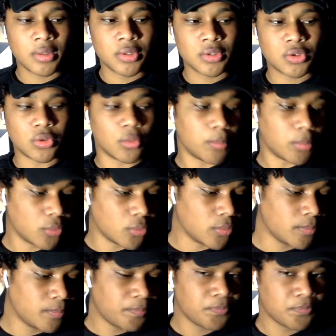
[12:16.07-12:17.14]
So,
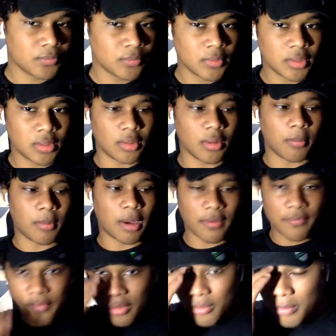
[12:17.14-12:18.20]
boom, the
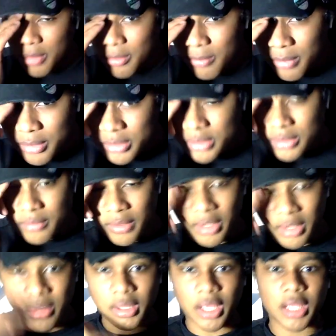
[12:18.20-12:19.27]
Mafia members,
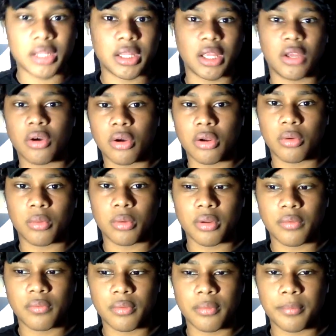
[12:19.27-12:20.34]
right? They get their card or
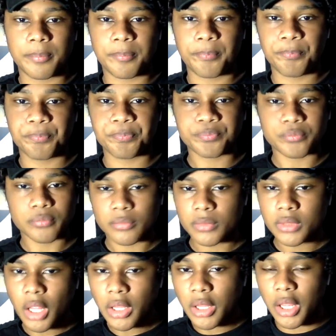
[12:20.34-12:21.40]
whatever.
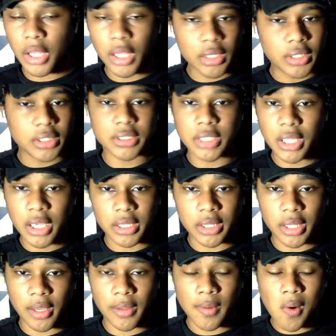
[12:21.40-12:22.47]
They get this, they get
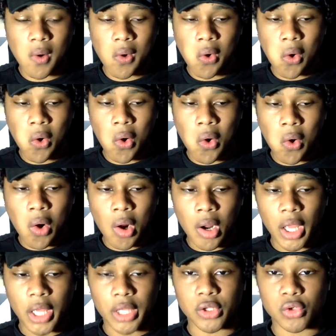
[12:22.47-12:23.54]
that.
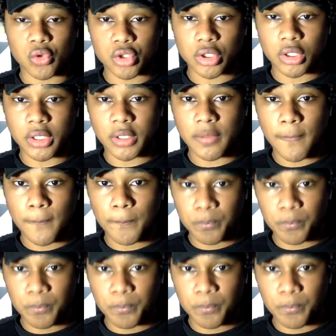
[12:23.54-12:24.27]
And usually,